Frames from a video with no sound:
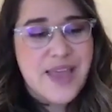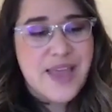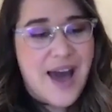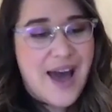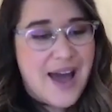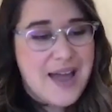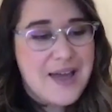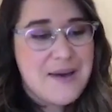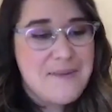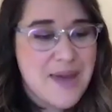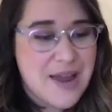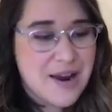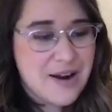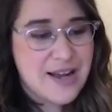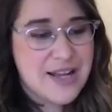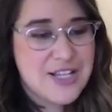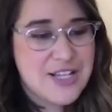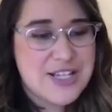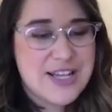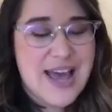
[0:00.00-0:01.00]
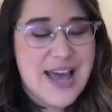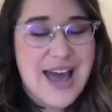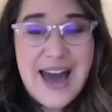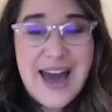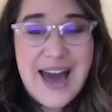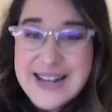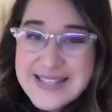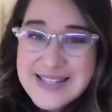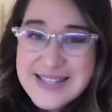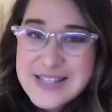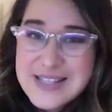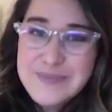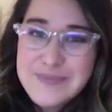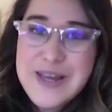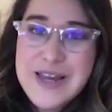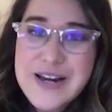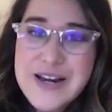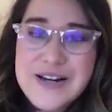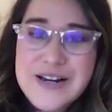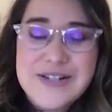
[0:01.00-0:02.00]
I am married to Addison
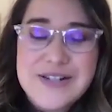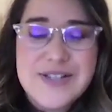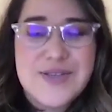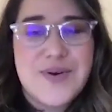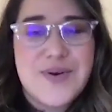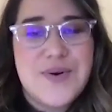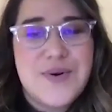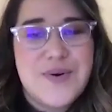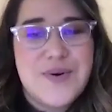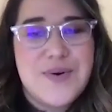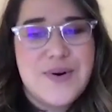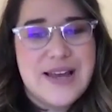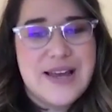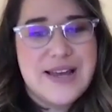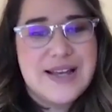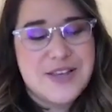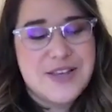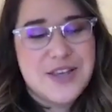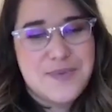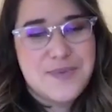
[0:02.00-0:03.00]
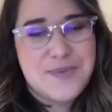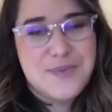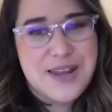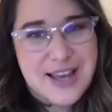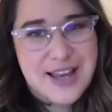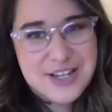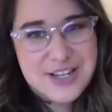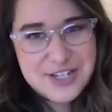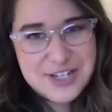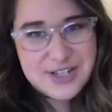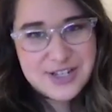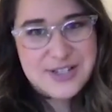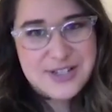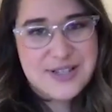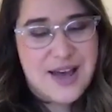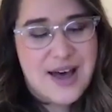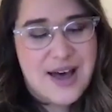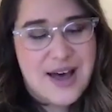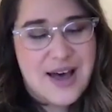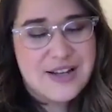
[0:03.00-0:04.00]
Spears, who is a communications
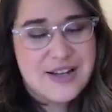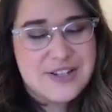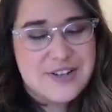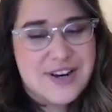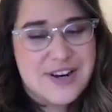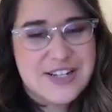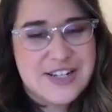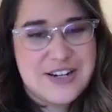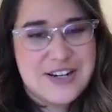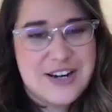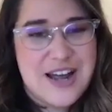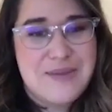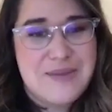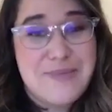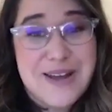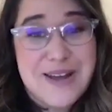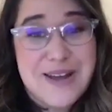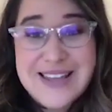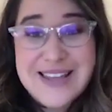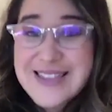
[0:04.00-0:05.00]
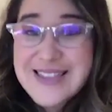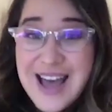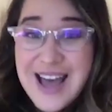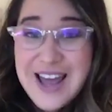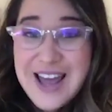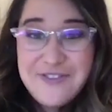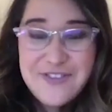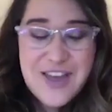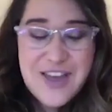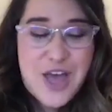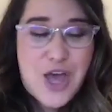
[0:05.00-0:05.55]
director at Abundant Life.